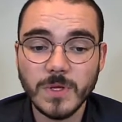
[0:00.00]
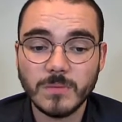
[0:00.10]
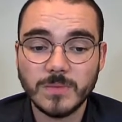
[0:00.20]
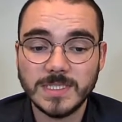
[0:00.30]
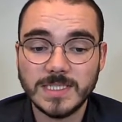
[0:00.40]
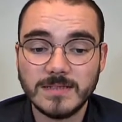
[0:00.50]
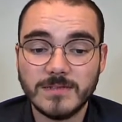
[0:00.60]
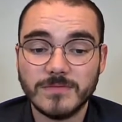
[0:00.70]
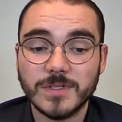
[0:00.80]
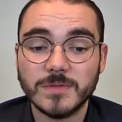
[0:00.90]
we set the
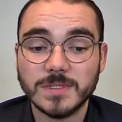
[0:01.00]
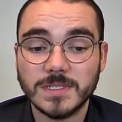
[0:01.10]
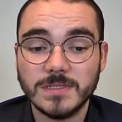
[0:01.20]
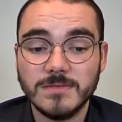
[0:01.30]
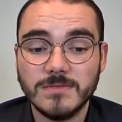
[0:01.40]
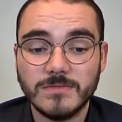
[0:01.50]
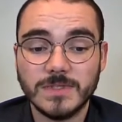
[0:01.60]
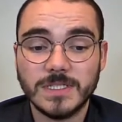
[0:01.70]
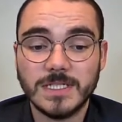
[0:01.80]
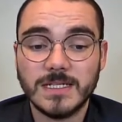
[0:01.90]
frequency for
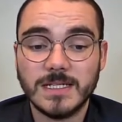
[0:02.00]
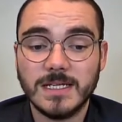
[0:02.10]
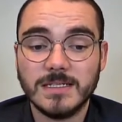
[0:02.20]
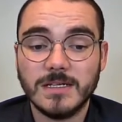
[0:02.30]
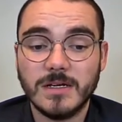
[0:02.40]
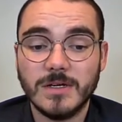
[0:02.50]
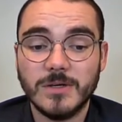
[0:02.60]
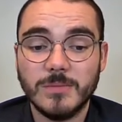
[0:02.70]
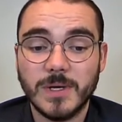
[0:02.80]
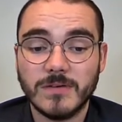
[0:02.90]
the dedicated I/O
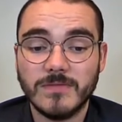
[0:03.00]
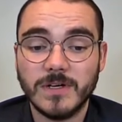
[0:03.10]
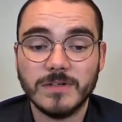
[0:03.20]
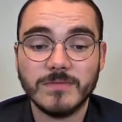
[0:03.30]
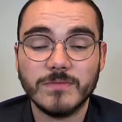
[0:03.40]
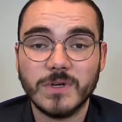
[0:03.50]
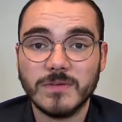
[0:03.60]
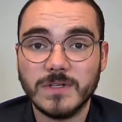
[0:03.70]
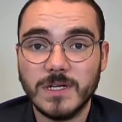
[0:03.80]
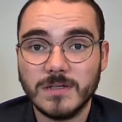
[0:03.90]
Bank 5 ref
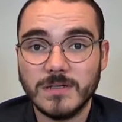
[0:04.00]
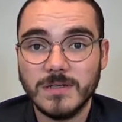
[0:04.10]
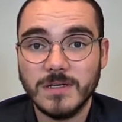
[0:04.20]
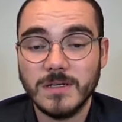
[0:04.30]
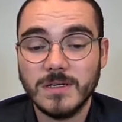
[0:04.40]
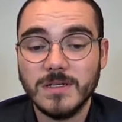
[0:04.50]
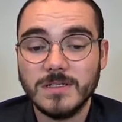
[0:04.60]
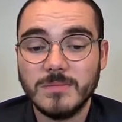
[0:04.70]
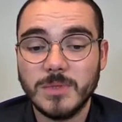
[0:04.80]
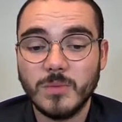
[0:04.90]
clock
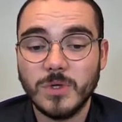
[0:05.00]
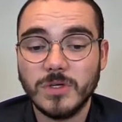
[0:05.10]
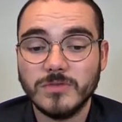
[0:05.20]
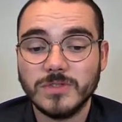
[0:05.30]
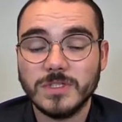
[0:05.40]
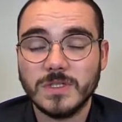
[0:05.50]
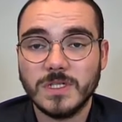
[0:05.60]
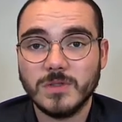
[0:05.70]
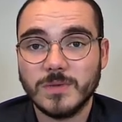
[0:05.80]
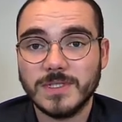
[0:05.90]
to be
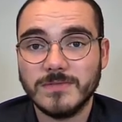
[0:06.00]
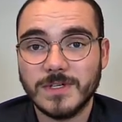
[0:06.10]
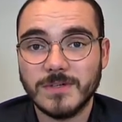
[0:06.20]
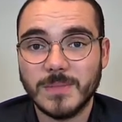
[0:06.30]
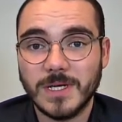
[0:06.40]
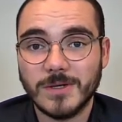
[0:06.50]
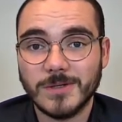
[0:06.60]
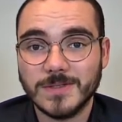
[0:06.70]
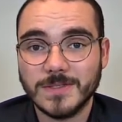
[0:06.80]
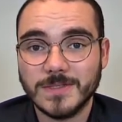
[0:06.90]
125
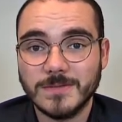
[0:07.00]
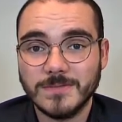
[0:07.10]
MHz.